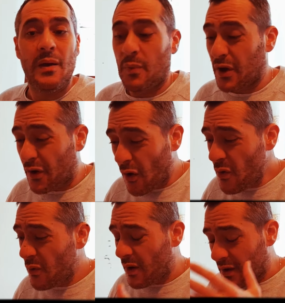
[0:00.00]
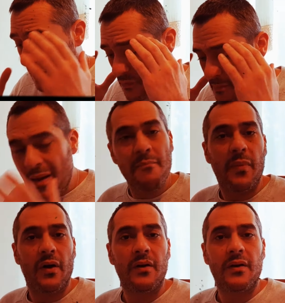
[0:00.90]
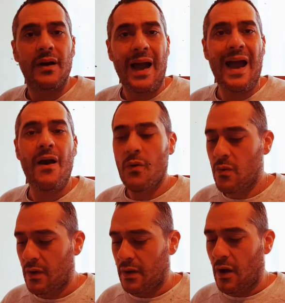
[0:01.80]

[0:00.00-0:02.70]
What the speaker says: but remember how